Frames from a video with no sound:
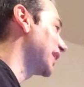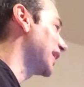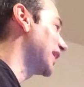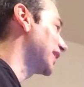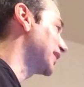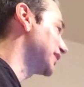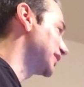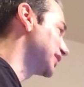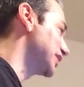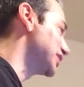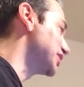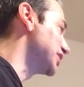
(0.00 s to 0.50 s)

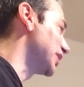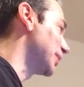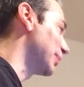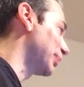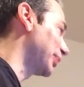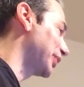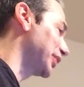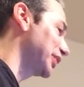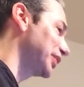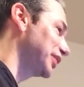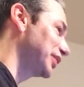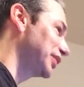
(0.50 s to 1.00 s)
yeah. The jump
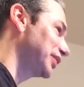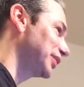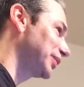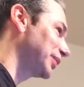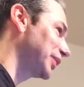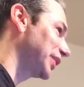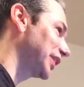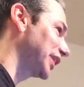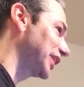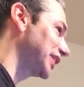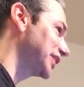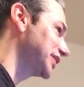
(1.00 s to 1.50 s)
through.
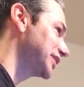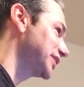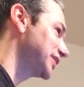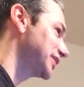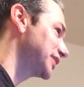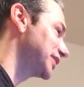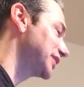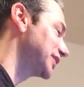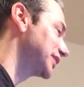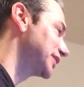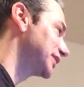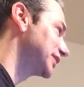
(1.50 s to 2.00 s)
What else?
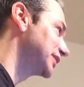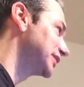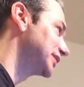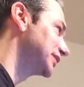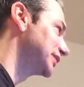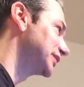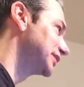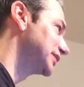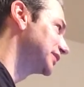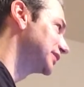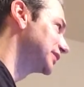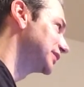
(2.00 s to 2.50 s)

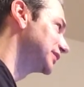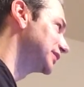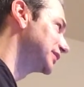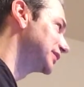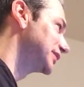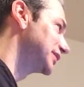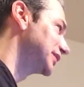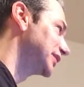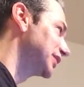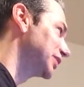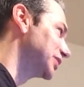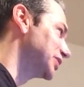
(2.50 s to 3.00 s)

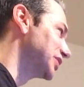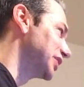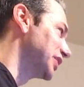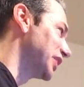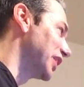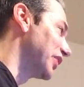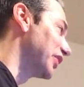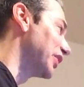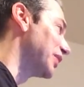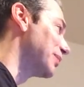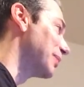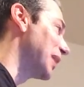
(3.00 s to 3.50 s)
There was
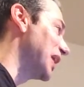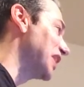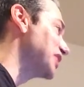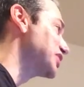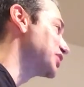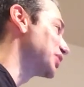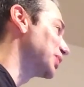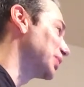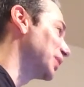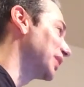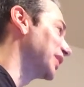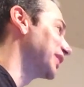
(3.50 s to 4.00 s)
another
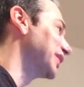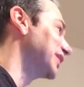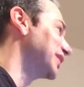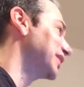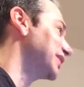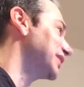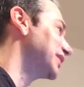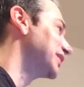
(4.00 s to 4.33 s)
major one